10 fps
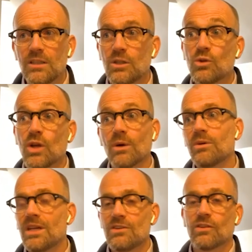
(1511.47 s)
You
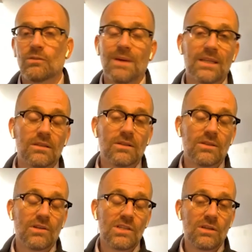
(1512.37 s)
don't need to spend the
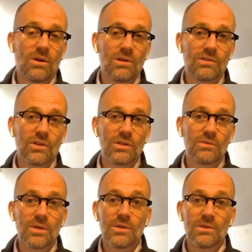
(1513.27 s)
$30 on the
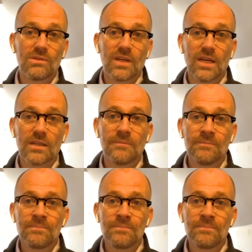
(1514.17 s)
Roku stick,